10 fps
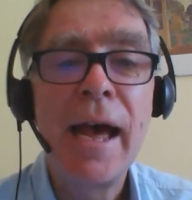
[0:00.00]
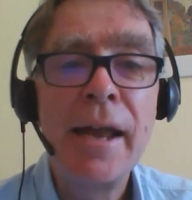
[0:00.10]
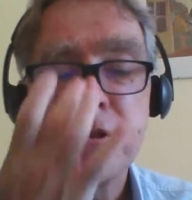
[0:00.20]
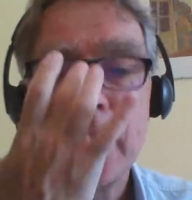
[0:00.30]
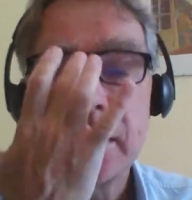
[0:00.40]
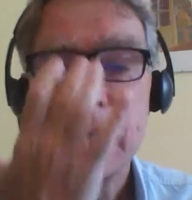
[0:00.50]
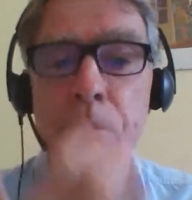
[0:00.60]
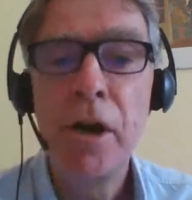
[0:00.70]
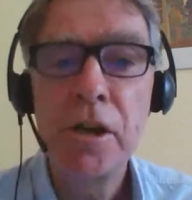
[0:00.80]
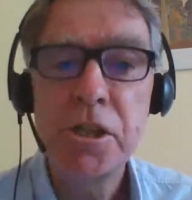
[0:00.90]
an interest
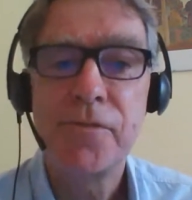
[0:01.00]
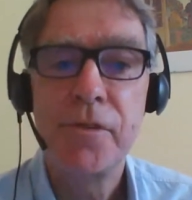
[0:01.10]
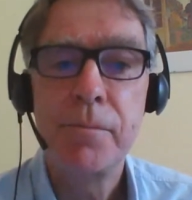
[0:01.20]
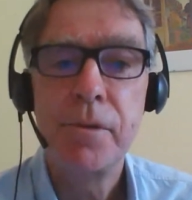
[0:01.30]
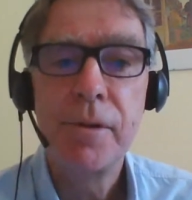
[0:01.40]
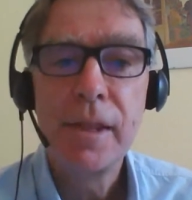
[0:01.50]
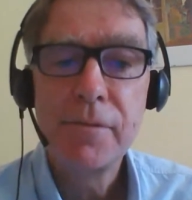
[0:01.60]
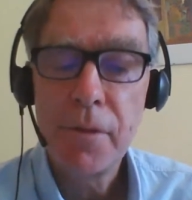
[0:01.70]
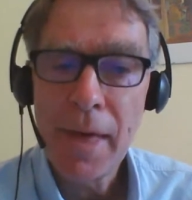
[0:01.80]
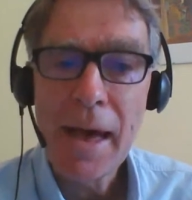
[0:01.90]
emerged
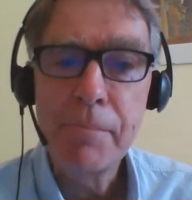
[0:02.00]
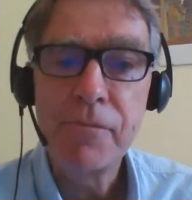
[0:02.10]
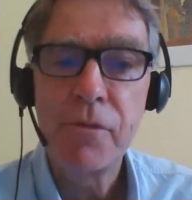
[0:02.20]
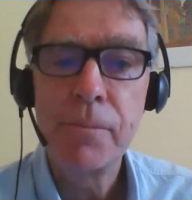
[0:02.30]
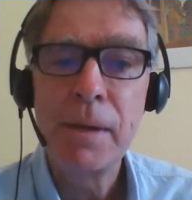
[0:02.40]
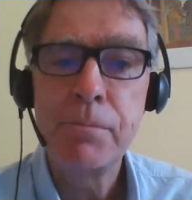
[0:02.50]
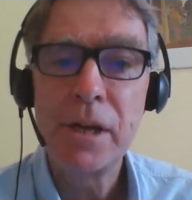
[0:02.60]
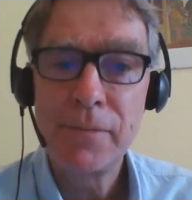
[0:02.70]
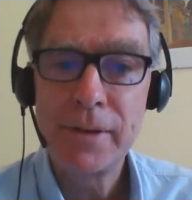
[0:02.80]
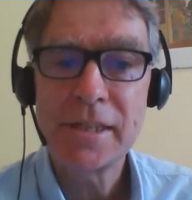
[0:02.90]
for them from their
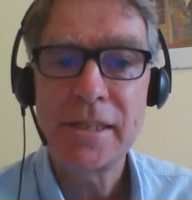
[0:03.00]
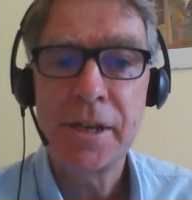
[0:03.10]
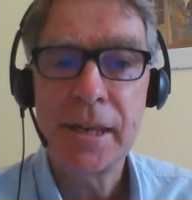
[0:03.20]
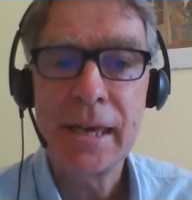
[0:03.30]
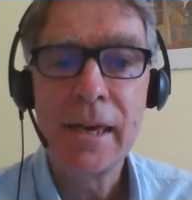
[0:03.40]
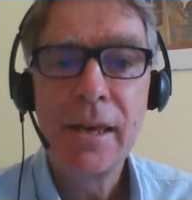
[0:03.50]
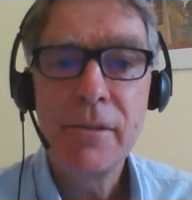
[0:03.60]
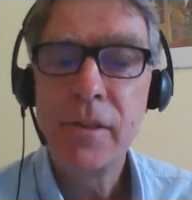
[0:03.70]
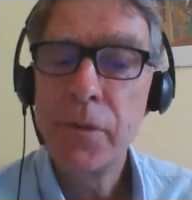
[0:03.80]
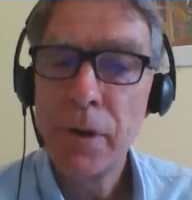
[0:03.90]
previous study
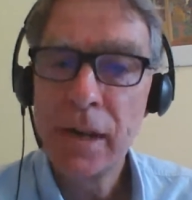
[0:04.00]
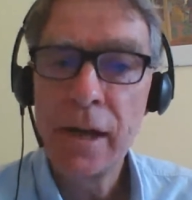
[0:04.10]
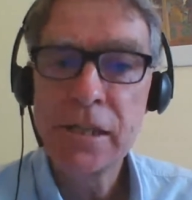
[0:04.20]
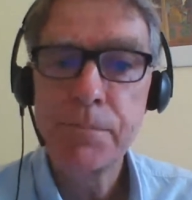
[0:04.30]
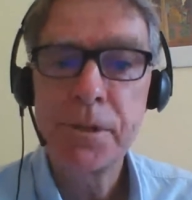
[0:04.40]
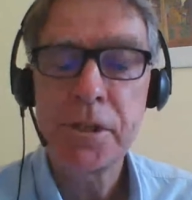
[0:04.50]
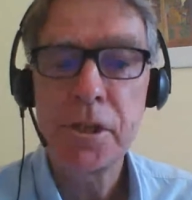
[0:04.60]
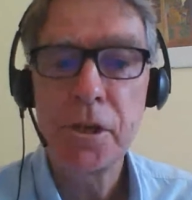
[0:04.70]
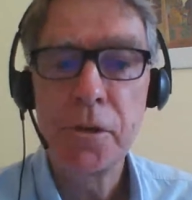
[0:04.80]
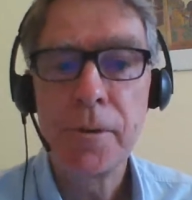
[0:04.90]
that they'd really like to
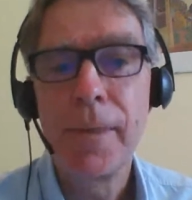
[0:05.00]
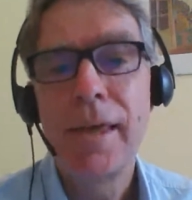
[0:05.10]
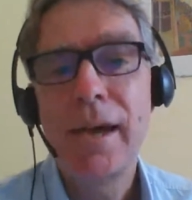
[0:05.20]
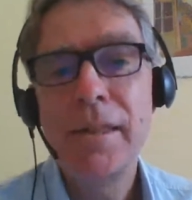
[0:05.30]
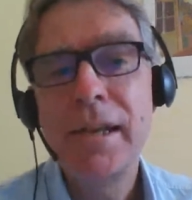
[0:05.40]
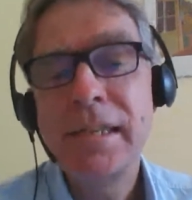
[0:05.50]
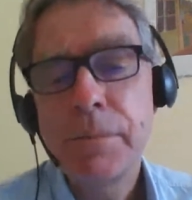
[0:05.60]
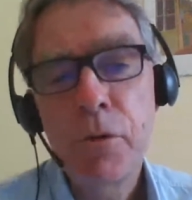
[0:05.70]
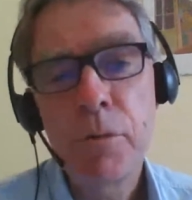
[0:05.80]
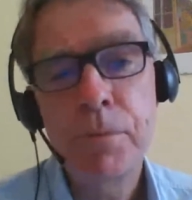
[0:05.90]
pursue? And then is
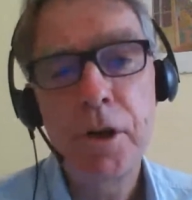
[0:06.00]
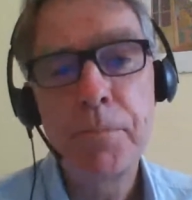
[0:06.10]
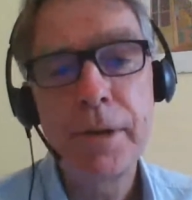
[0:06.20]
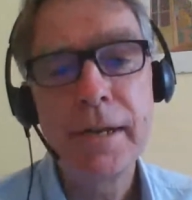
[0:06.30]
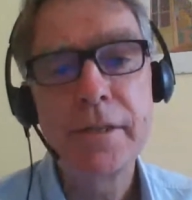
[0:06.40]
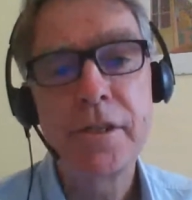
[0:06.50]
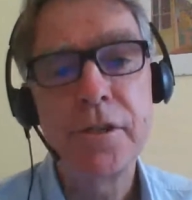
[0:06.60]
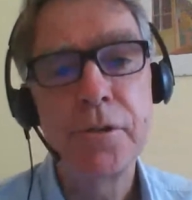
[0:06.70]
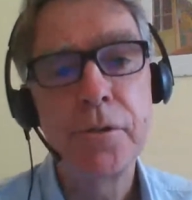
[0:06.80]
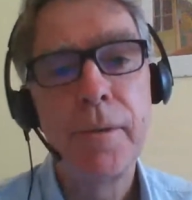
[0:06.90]
it more appropriate
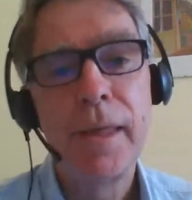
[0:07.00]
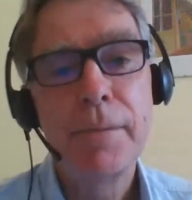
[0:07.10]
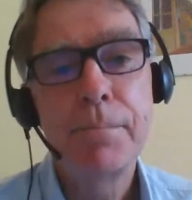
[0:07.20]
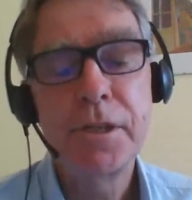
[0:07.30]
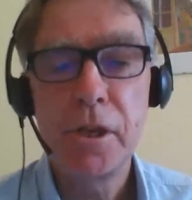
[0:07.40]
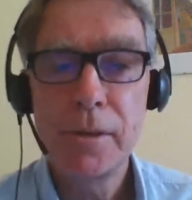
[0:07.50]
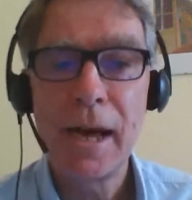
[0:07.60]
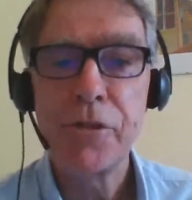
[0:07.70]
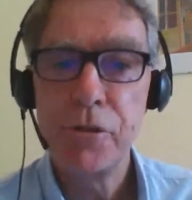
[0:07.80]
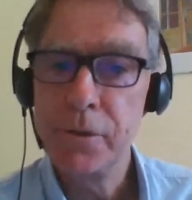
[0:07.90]
to pursue
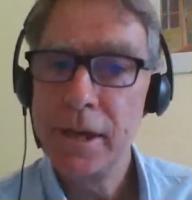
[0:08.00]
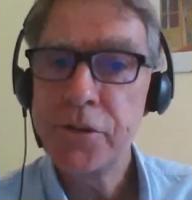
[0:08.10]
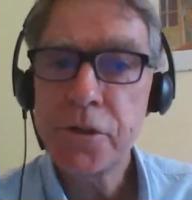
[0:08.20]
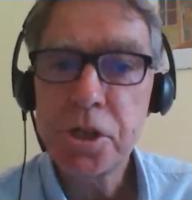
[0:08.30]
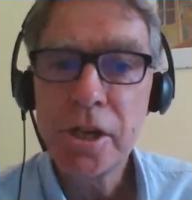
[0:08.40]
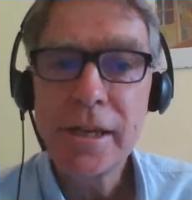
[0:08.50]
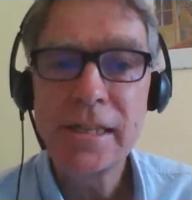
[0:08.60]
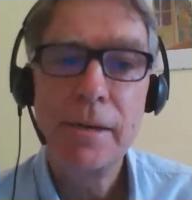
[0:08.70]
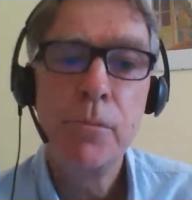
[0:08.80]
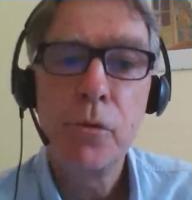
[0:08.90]
that through the literature? Is
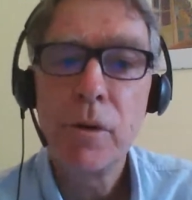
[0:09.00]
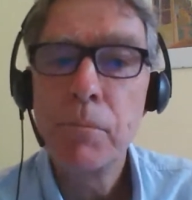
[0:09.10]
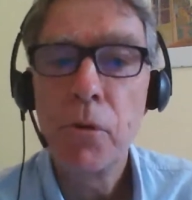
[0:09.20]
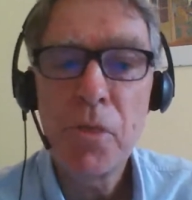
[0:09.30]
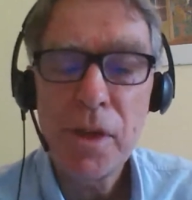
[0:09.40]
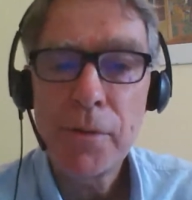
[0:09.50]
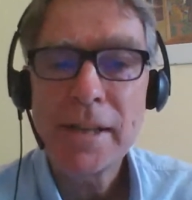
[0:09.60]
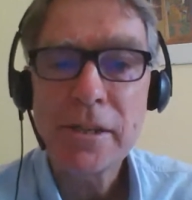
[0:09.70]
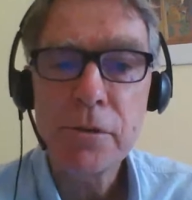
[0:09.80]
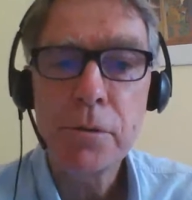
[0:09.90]
it a more
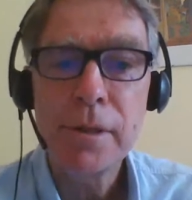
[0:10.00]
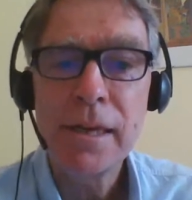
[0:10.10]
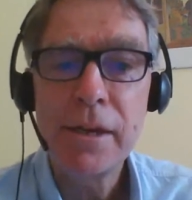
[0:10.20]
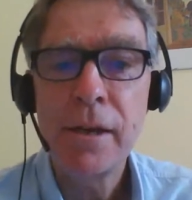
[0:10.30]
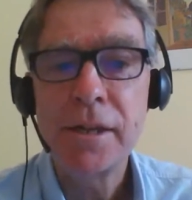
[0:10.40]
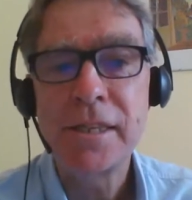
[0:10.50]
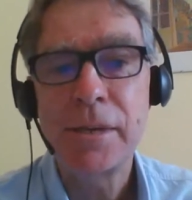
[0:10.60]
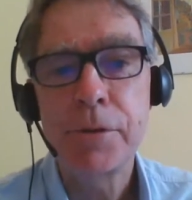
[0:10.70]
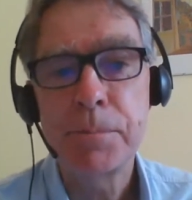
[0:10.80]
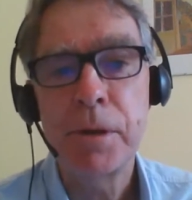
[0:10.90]
theoretical thing? You'd like to see
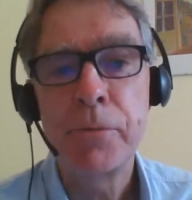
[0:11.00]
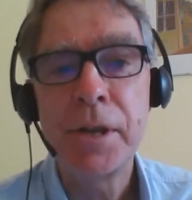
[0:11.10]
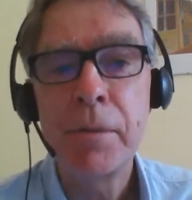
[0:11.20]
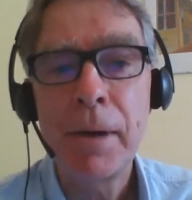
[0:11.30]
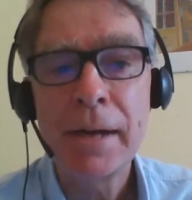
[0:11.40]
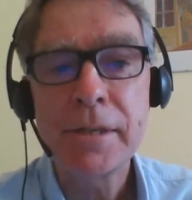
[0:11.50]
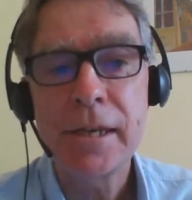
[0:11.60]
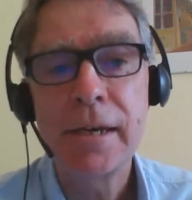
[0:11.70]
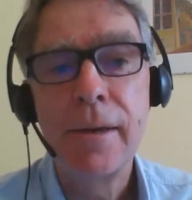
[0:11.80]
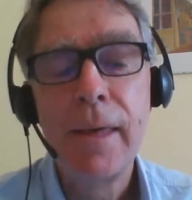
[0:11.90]
what's been written about
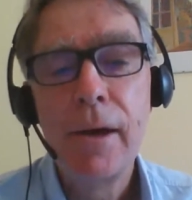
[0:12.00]
it?